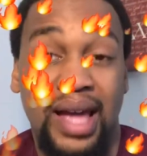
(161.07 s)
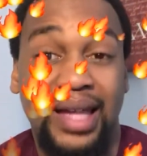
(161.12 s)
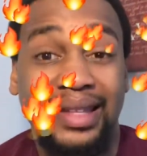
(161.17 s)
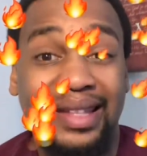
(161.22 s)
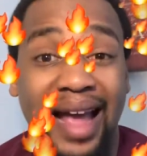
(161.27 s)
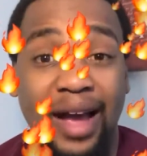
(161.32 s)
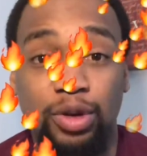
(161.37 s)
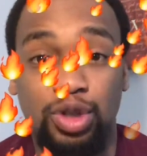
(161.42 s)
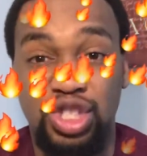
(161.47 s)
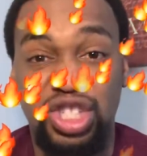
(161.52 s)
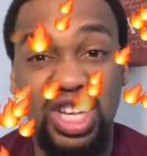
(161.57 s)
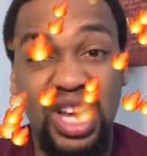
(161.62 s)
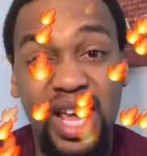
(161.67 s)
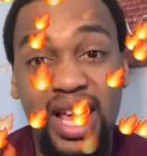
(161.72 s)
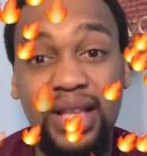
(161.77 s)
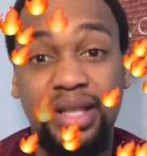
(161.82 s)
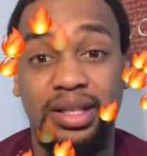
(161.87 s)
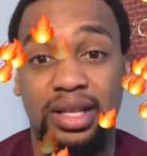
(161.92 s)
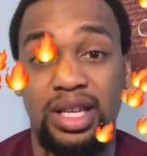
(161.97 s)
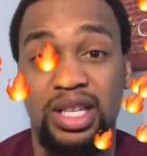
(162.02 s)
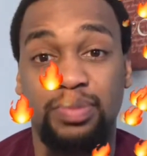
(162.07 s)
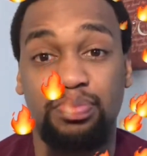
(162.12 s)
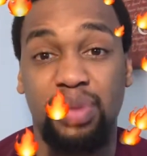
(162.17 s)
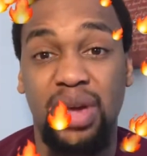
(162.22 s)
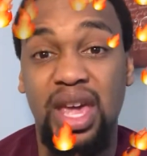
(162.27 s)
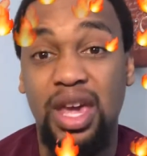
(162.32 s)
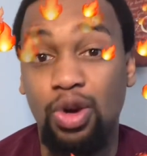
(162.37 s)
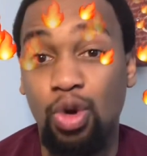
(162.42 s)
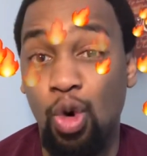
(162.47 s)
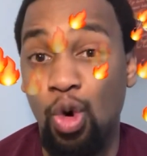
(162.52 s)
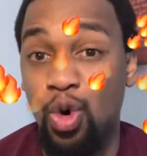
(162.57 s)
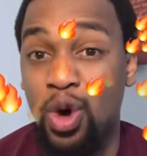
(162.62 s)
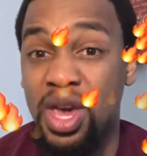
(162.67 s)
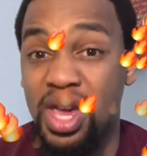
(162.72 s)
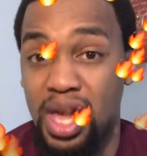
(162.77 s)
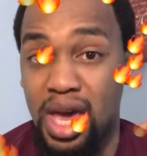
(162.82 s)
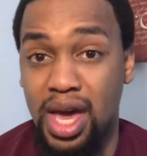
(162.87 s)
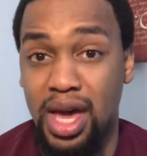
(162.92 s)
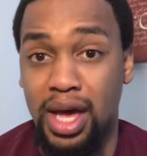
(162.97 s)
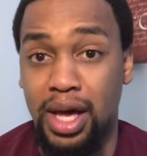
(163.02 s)
Now, Jesus, being who
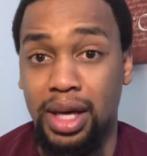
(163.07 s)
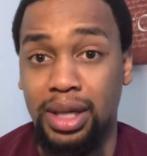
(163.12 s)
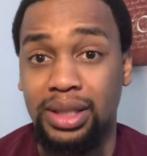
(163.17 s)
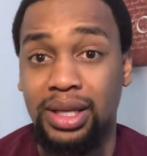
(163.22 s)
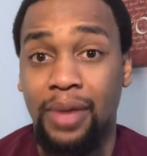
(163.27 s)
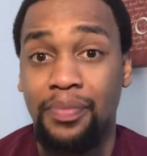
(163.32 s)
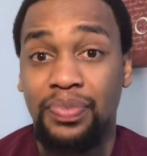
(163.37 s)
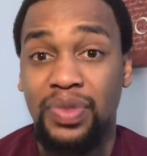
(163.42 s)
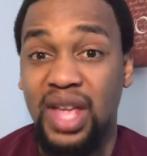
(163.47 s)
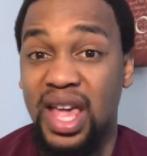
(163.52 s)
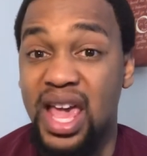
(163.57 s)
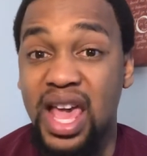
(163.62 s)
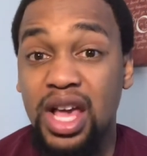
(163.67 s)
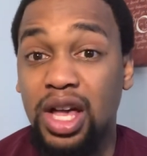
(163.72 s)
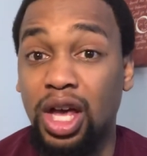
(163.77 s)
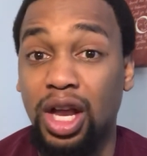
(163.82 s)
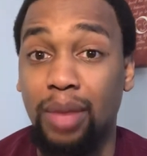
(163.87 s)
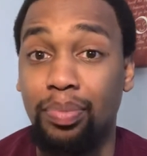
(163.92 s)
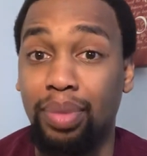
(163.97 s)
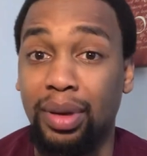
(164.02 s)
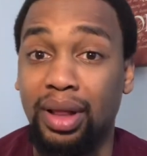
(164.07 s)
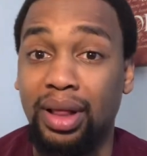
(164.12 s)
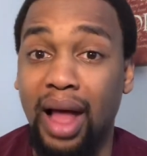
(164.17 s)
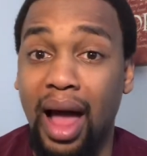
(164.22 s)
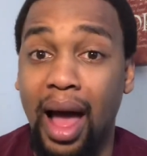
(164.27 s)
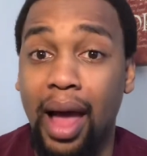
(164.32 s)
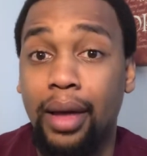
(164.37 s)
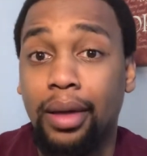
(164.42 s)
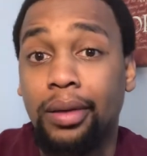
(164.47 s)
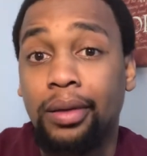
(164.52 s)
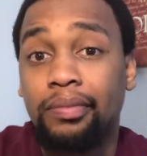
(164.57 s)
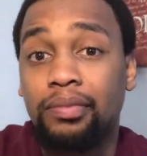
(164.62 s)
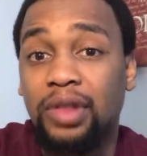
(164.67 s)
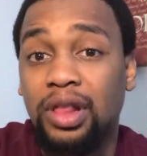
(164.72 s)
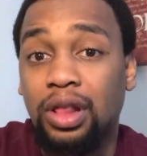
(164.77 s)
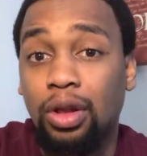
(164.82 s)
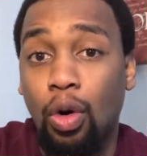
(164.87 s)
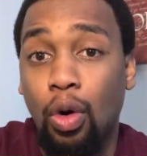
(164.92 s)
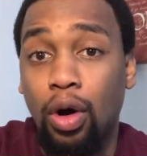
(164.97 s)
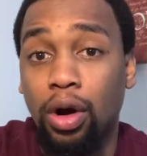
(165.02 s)
he is, he could have been like,
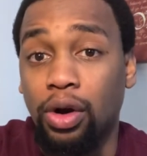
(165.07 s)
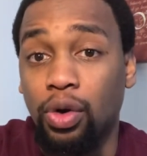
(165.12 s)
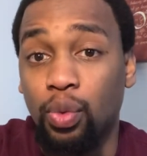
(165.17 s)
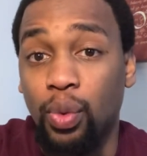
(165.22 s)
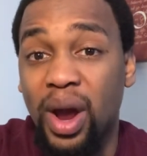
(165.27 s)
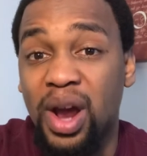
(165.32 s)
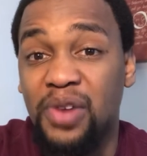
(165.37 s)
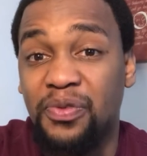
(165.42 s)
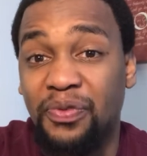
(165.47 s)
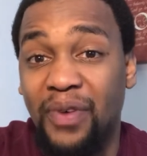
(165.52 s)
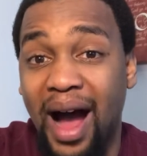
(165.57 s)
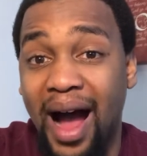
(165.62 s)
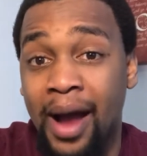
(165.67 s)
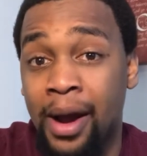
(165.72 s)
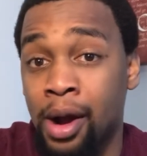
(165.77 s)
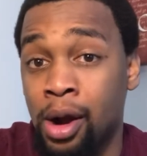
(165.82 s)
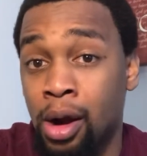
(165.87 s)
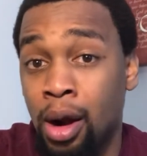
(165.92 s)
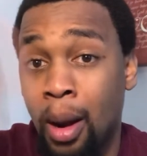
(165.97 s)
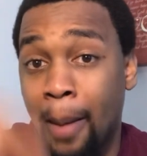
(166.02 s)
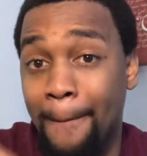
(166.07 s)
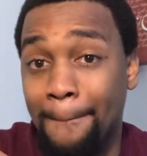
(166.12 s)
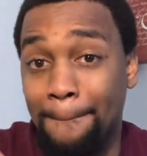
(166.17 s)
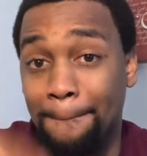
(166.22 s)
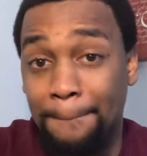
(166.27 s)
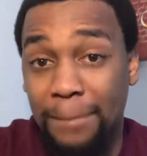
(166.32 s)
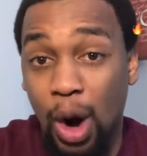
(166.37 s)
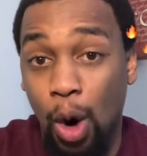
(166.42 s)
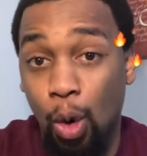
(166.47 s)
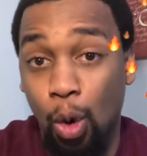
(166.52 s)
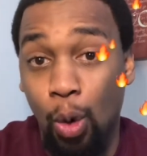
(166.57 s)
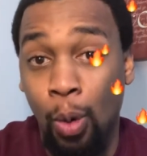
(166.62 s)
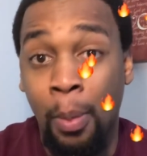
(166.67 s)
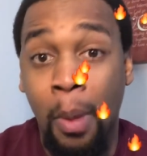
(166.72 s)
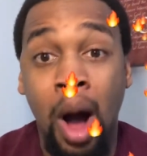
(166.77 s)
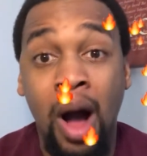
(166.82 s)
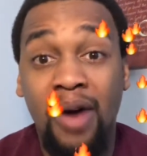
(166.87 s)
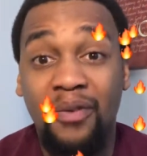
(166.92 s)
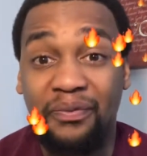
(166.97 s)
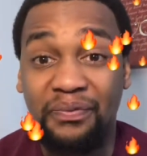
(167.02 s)
Lord, rain fire, boom,
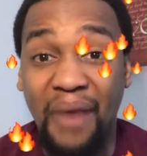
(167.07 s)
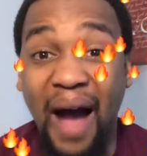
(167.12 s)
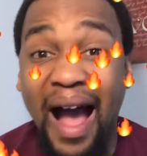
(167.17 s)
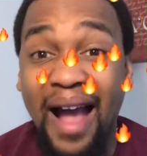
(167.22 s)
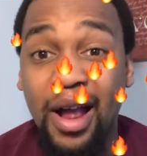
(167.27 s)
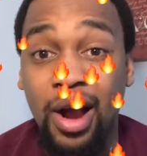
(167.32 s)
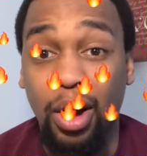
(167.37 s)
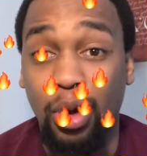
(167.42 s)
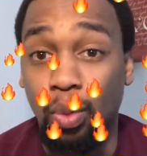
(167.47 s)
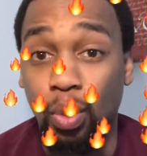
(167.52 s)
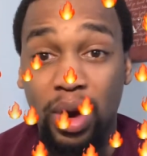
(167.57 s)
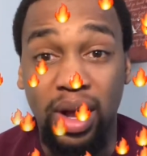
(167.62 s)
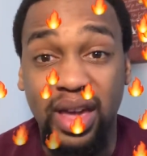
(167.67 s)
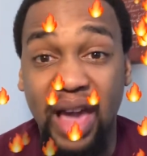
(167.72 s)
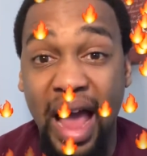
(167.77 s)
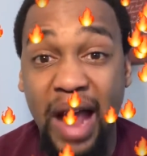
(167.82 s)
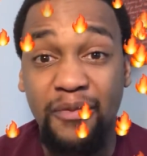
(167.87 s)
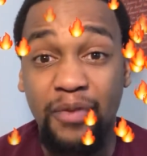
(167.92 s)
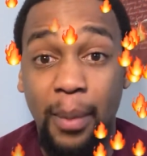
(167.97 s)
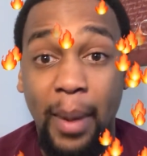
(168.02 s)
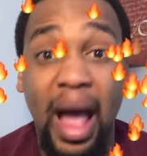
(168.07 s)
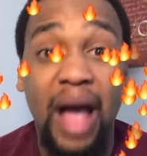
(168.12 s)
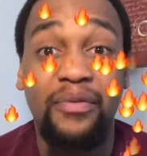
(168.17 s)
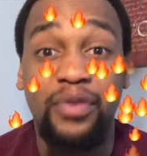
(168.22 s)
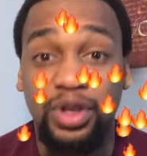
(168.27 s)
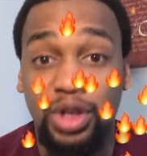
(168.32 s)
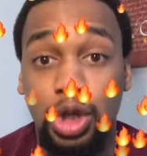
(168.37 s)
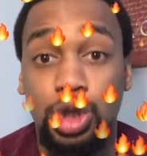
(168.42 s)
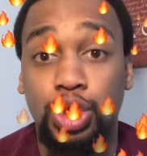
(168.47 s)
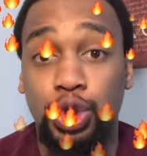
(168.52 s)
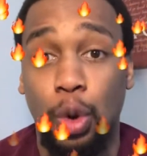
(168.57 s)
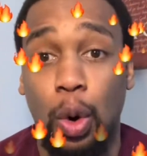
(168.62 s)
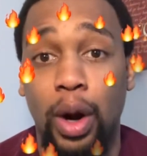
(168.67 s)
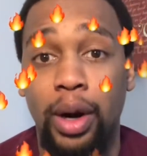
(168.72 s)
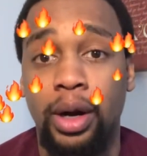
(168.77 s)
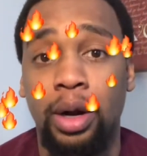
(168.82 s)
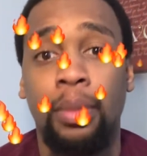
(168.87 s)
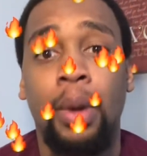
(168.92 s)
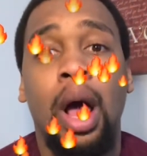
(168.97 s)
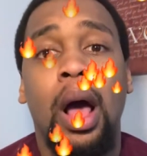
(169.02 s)
fire would have came from heaven,
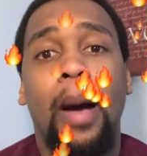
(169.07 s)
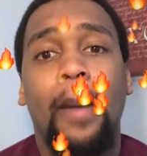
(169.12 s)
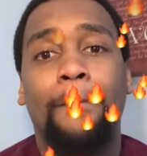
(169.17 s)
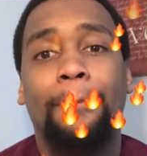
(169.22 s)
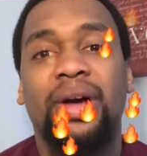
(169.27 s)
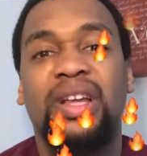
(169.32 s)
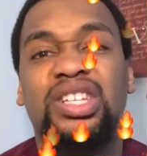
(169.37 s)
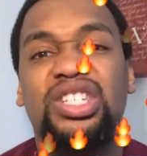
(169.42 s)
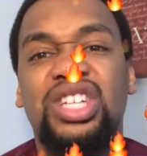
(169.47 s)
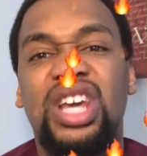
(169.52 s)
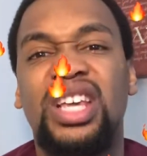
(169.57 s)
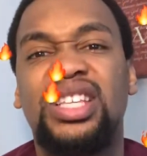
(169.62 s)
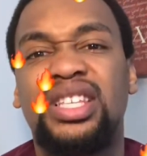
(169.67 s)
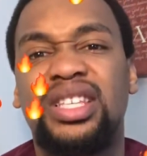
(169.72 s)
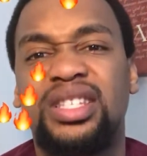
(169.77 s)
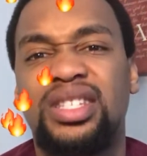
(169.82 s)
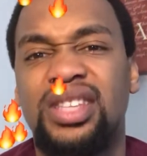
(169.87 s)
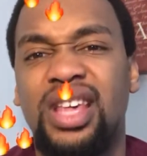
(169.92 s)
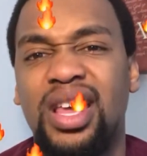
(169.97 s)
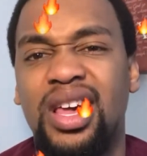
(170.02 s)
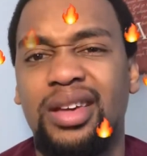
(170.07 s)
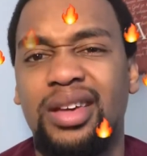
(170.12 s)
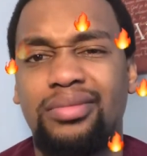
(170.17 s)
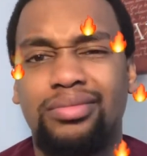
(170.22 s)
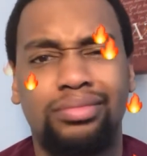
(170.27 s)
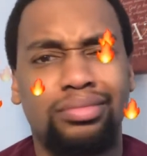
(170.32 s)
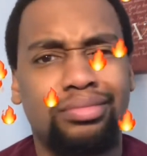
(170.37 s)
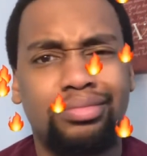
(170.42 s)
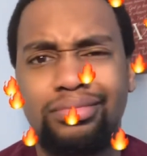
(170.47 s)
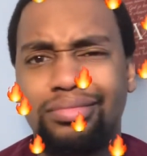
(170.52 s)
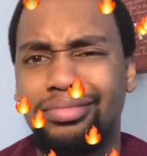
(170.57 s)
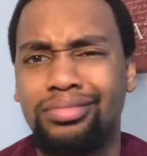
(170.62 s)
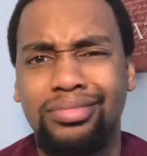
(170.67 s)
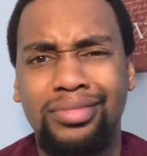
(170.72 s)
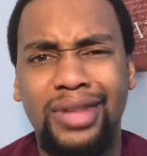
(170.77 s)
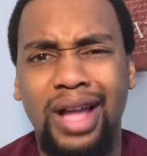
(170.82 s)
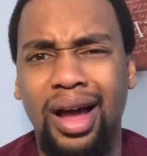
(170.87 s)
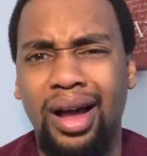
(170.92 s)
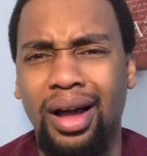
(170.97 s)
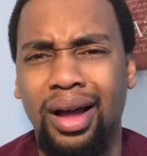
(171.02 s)
destroyed them. But Jesus said,
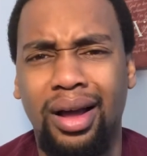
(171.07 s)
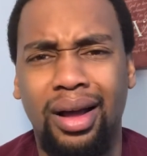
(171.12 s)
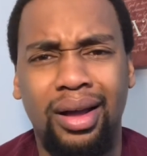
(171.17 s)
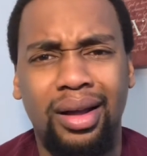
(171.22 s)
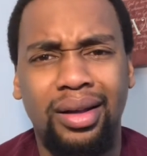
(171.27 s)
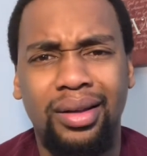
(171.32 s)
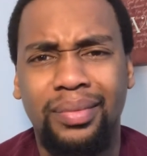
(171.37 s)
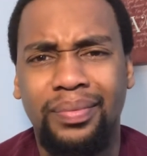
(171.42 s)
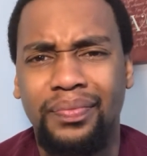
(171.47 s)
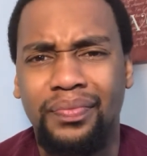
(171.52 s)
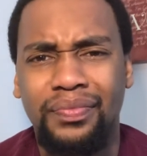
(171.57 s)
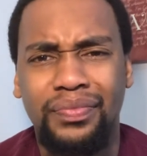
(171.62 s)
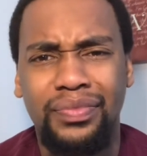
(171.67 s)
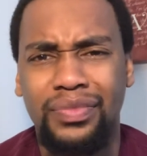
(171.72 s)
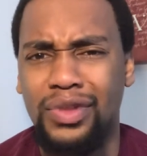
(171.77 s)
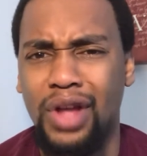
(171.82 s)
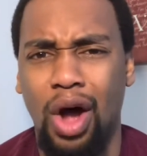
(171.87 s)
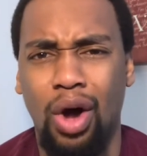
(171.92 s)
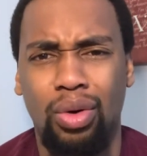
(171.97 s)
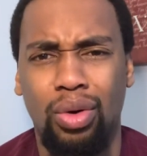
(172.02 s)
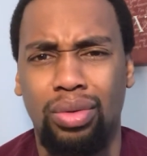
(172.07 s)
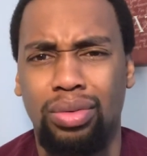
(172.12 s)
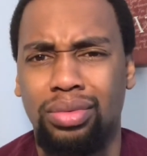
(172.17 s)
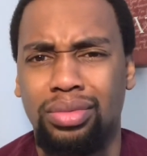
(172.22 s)
nuh-uh, no.